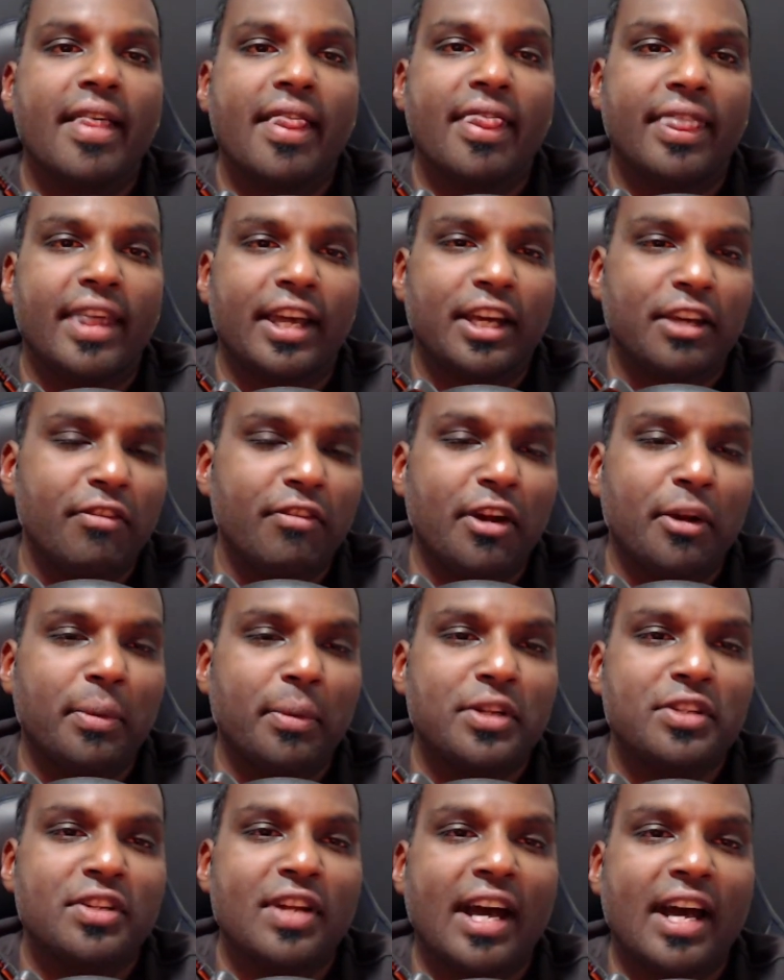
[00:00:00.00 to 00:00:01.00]
Thank you very
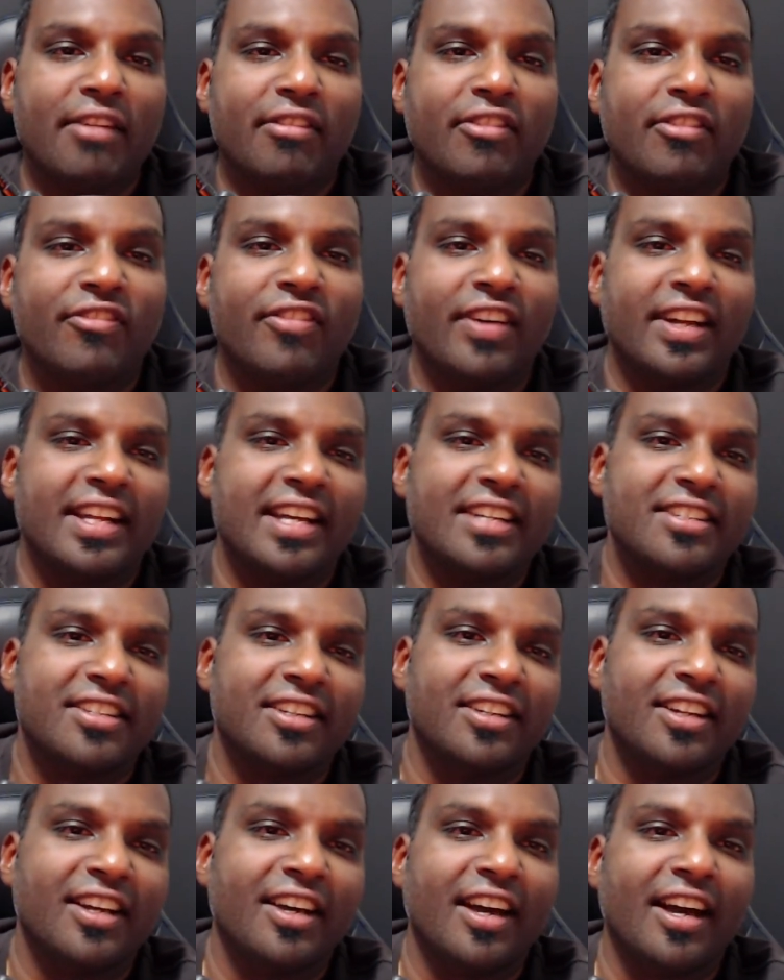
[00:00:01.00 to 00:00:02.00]
much. Have a fantastic
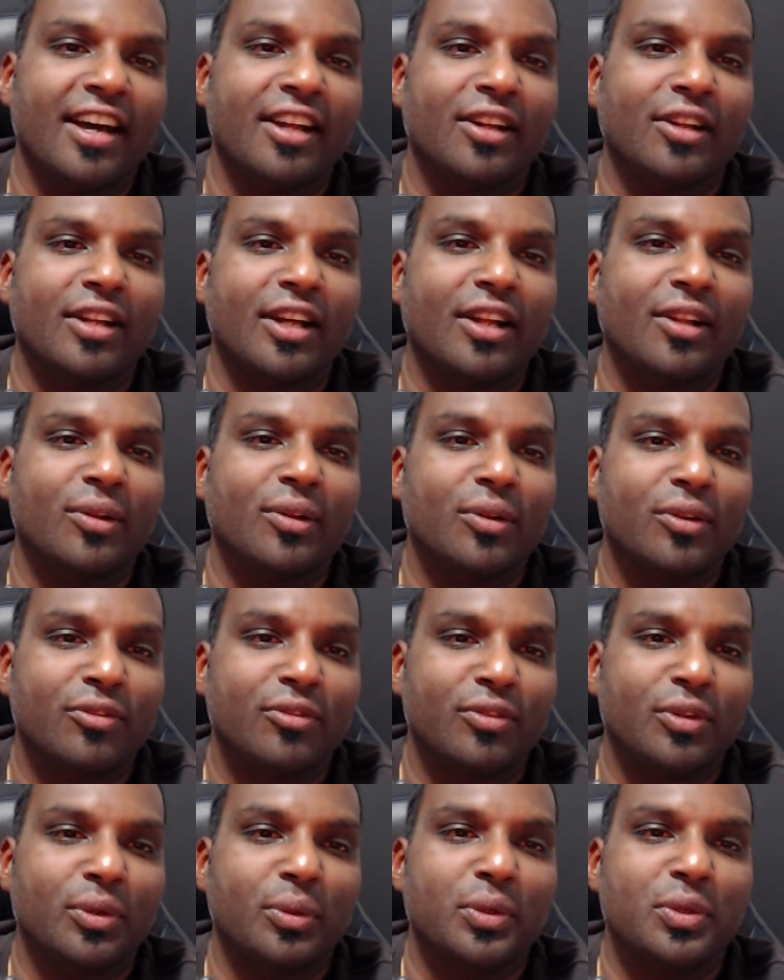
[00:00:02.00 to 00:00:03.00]
day, and I look
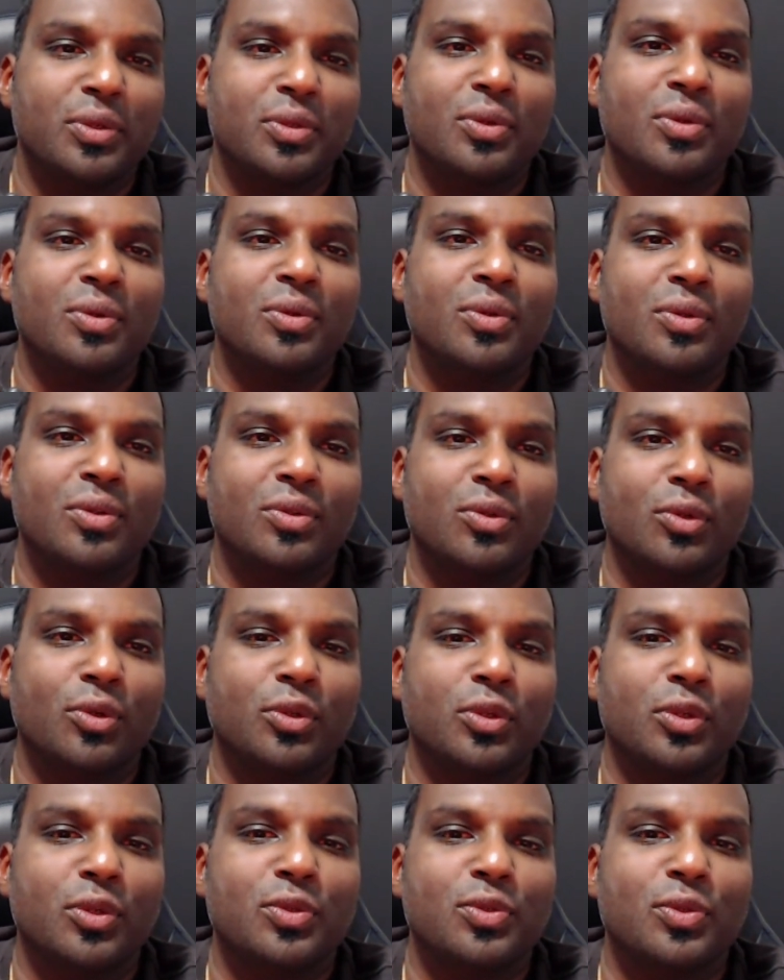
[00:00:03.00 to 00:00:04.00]
forward to talking
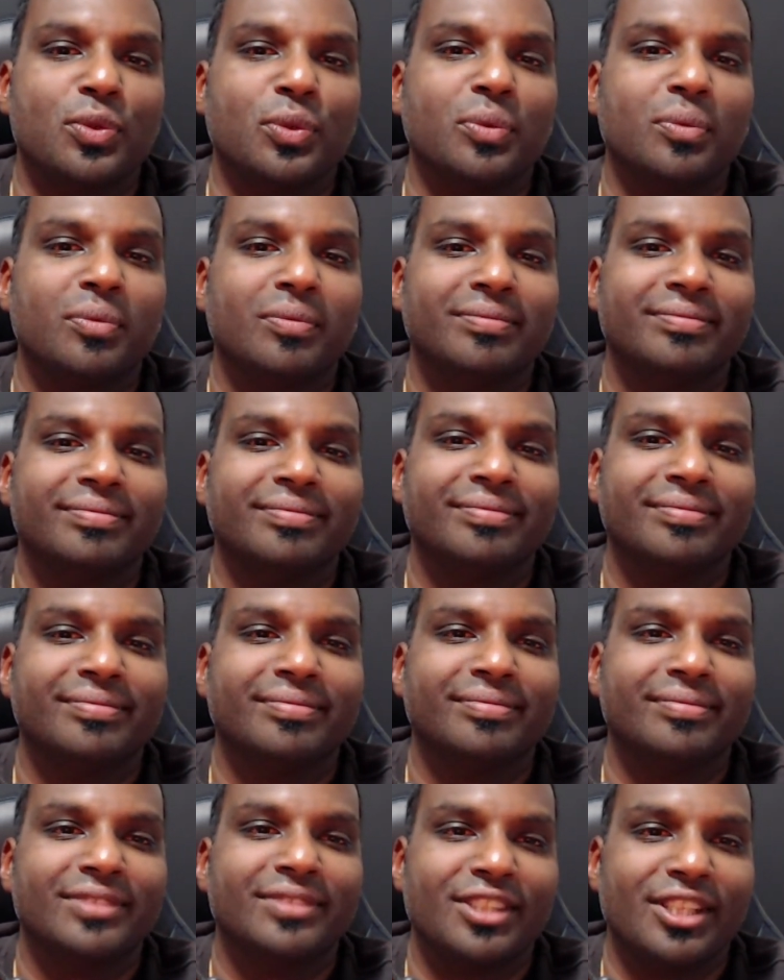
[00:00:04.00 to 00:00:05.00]
to you soon.
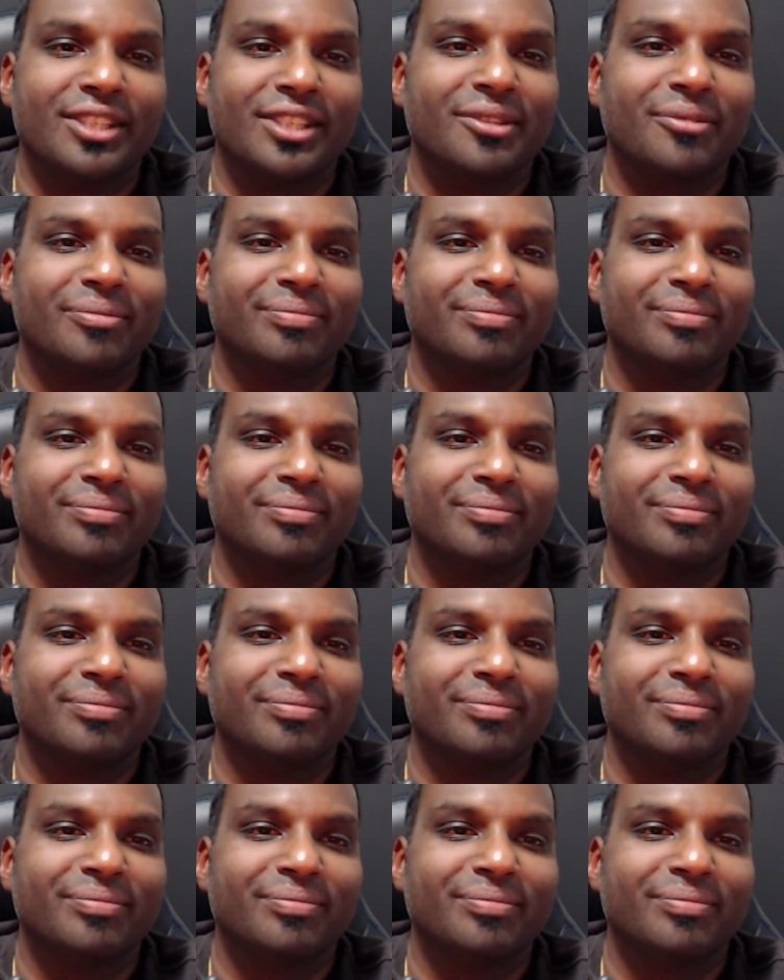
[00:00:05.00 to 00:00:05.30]
Cheers.